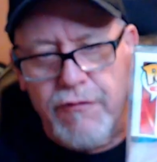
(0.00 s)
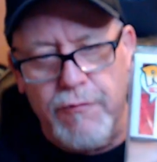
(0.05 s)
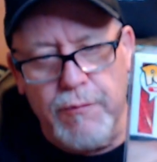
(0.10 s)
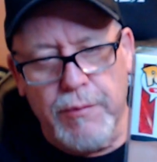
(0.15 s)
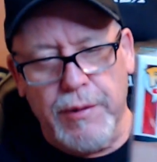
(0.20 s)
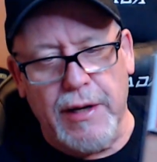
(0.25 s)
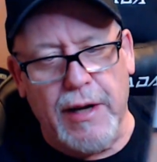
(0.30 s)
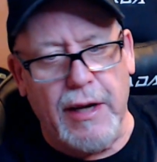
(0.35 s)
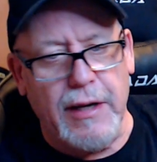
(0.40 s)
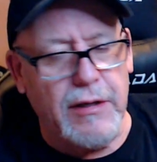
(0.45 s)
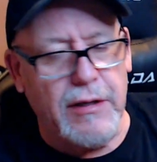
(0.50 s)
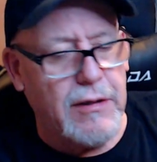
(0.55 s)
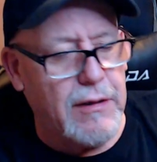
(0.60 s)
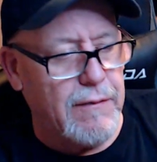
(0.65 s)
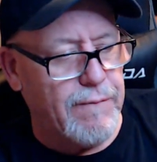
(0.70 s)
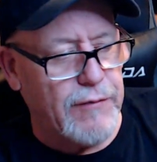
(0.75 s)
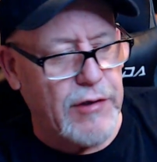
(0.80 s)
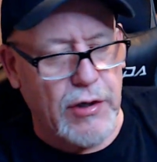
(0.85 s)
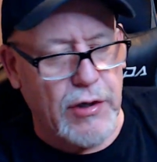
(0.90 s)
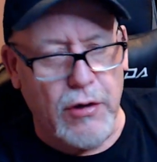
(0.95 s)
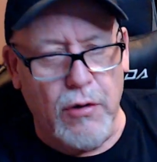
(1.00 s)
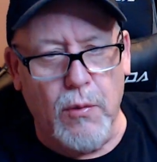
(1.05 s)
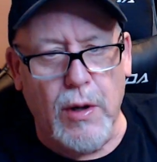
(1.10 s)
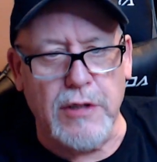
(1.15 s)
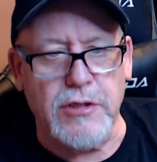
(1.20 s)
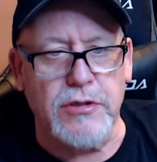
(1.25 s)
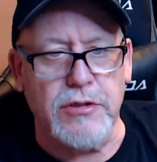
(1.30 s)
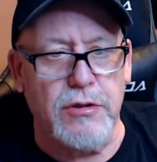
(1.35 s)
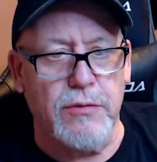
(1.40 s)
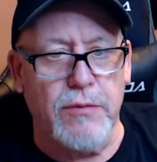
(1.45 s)
but I, you know,
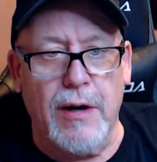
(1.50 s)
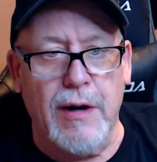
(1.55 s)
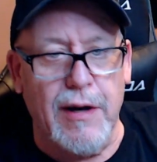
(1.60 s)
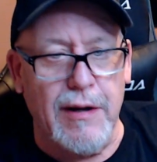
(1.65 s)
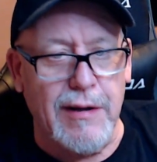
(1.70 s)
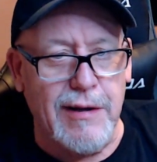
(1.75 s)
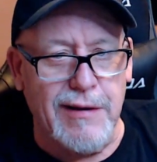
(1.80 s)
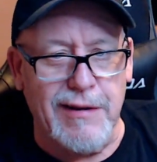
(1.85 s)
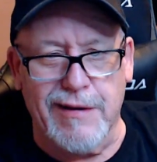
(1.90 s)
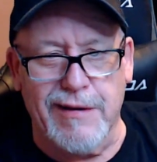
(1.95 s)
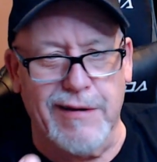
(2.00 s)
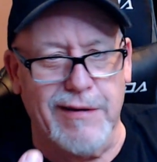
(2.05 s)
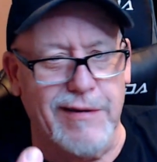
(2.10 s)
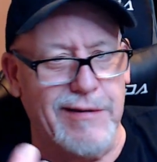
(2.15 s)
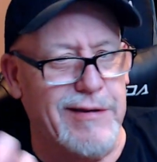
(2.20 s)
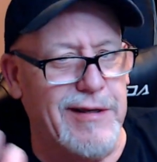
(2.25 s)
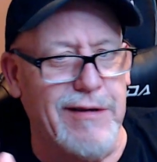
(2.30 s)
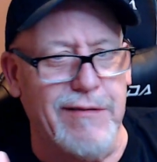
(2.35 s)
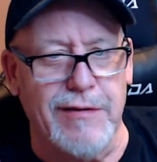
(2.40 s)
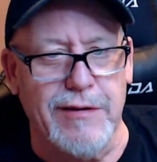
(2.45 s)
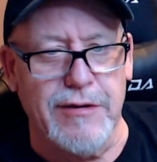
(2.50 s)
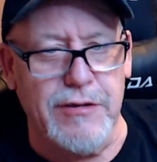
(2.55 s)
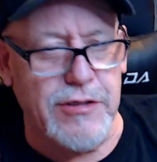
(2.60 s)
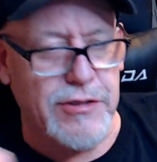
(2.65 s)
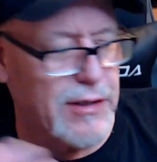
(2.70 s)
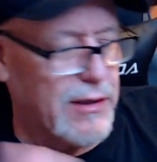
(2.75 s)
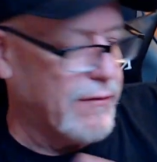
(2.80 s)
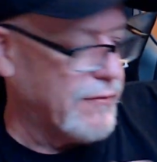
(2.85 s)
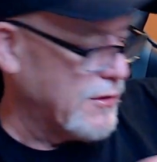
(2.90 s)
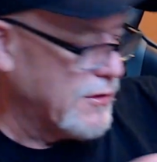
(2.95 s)
watch The Rock and TV as
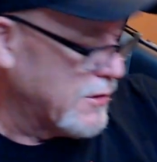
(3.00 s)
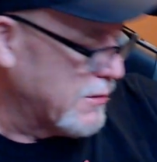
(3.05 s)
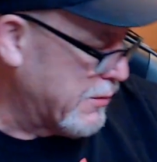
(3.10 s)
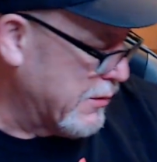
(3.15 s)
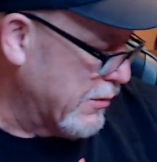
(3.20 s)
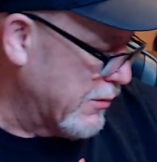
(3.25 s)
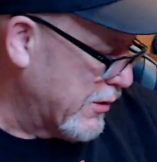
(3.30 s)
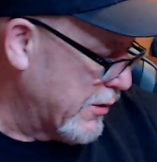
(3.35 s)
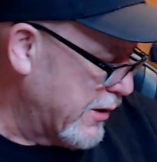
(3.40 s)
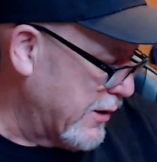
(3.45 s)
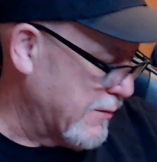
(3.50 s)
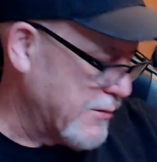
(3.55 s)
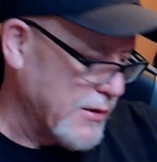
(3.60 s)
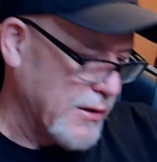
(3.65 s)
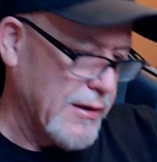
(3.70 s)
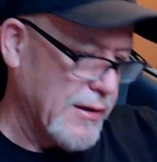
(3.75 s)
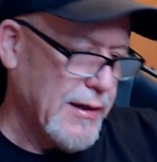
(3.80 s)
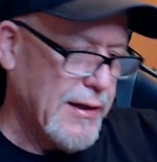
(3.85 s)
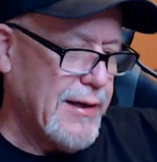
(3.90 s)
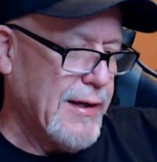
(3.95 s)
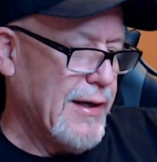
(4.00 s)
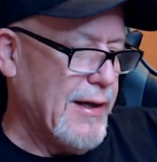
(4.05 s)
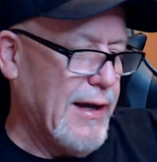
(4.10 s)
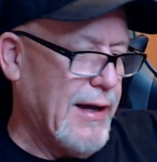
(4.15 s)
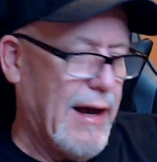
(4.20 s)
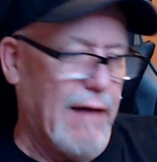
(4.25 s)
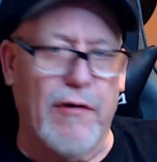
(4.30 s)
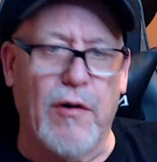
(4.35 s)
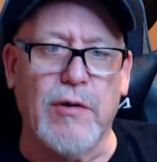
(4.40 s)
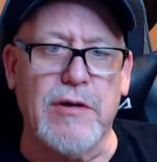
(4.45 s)
television programs, and
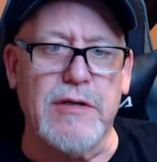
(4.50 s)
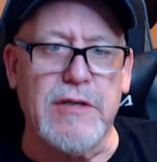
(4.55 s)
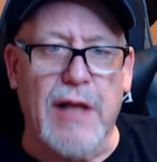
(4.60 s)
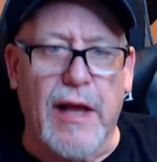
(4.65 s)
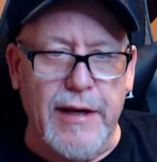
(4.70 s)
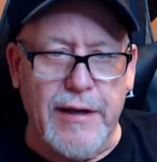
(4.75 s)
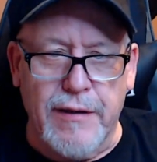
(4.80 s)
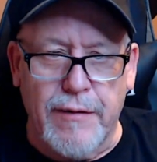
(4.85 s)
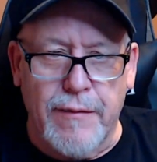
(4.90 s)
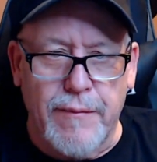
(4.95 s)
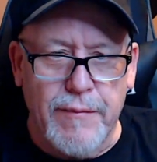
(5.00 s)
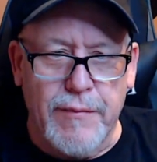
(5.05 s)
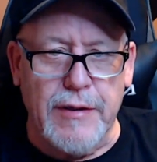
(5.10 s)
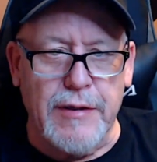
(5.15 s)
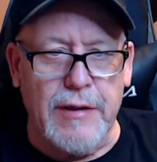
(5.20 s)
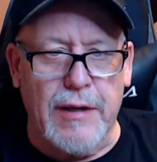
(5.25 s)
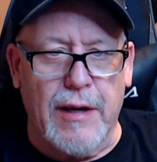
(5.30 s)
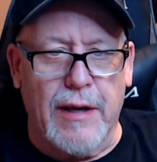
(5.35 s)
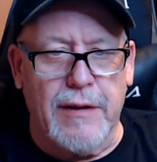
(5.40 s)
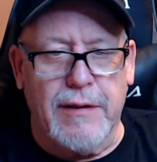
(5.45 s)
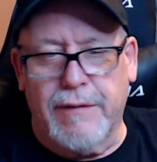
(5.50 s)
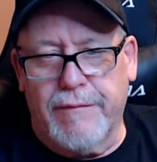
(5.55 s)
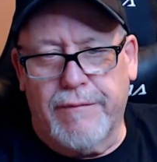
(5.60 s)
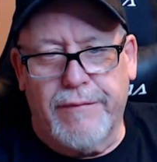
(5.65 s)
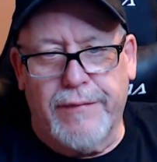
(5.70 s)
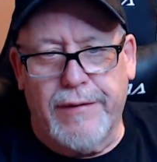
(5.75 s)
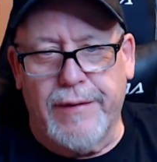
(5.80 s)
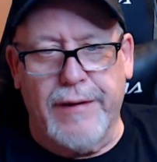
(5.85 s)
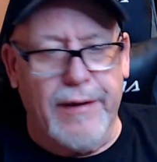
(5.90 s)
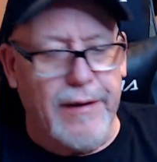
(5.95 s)
I've always liked them. I
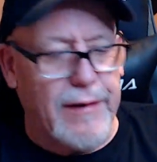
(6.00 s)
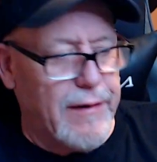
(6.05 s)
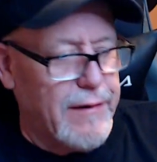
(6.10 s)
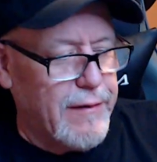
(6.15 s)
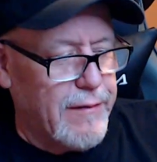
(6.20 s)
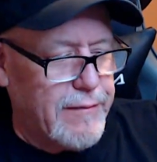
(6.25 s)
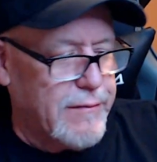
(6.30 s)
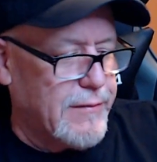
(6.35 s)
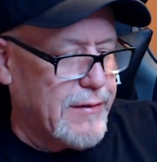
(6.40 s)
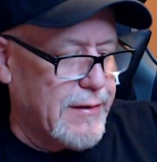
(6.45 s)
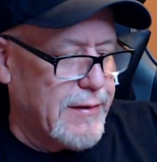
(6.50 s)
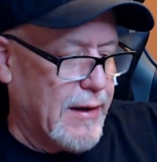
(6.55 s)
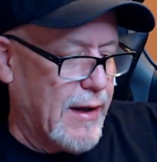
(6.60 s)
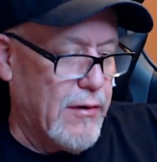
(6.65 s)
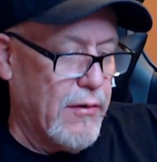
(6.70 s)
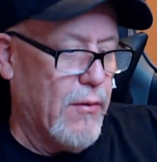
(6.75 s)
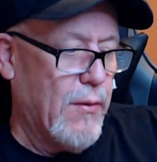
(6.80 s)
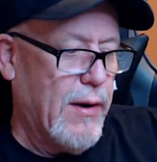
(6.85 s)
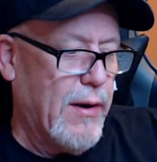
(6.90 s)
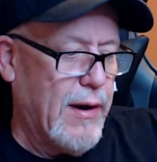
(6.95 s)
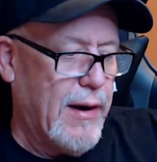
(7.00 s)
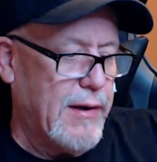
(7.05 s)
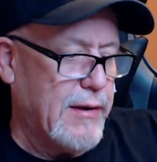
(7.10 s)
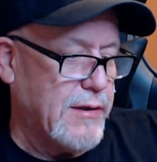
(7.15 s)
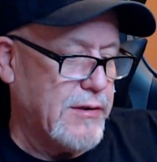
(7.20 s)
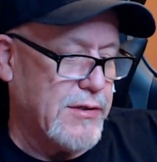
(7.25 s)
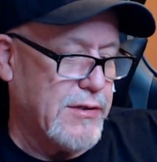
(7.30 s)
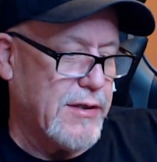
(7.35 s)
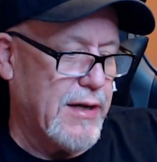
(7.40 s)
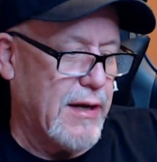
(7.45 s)
don't know why, I
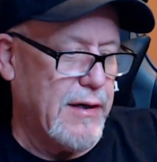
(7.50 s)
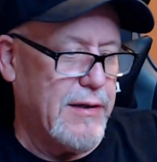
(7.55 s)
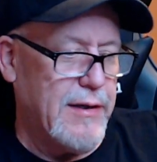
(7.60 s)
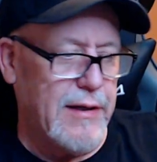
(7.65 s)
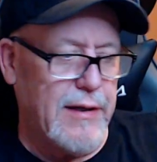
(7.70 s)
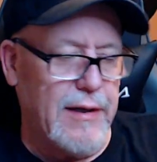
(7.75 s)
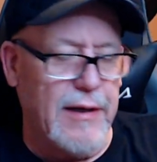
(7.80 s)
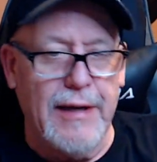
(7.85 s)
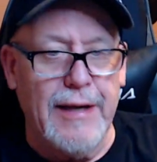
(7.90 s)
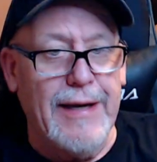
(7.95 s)
just kind of did.